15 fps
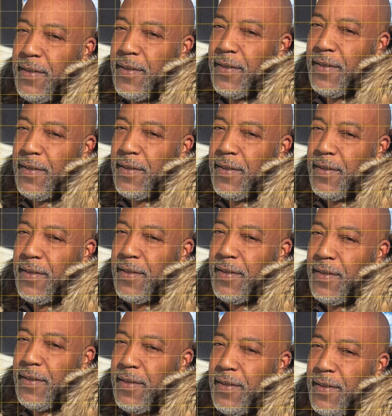grid
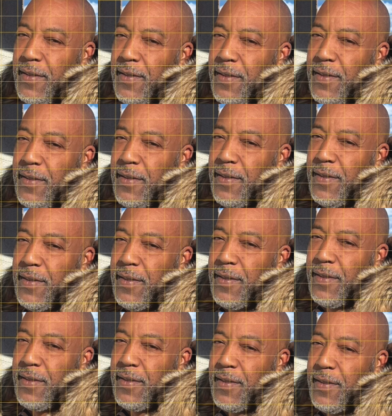demonstration,
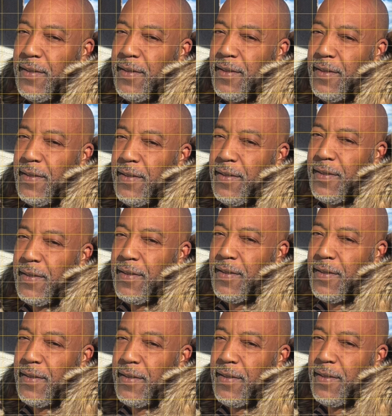I
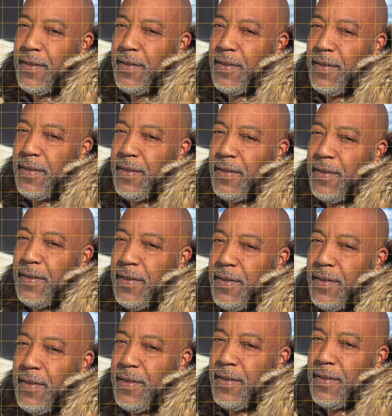decided to go ahead and
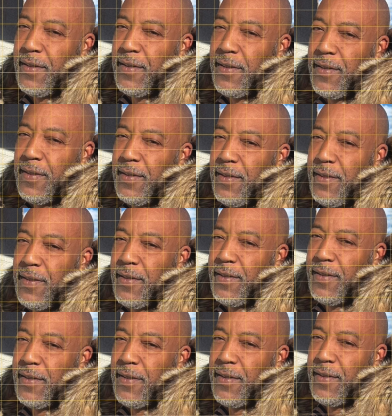set up
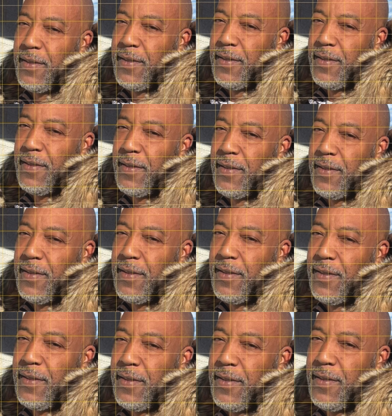the
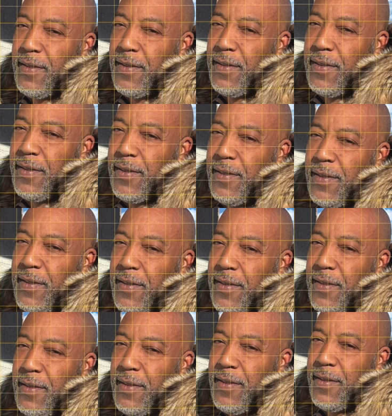reference
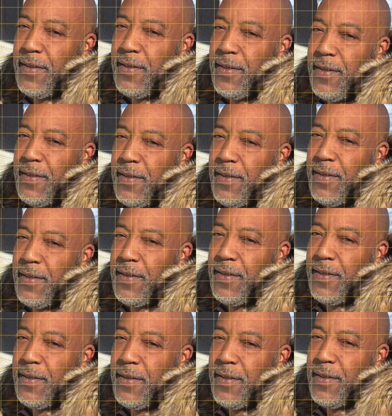image and
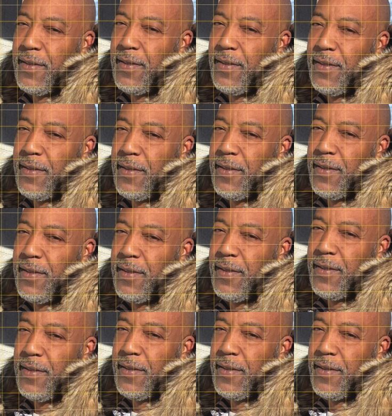my drawing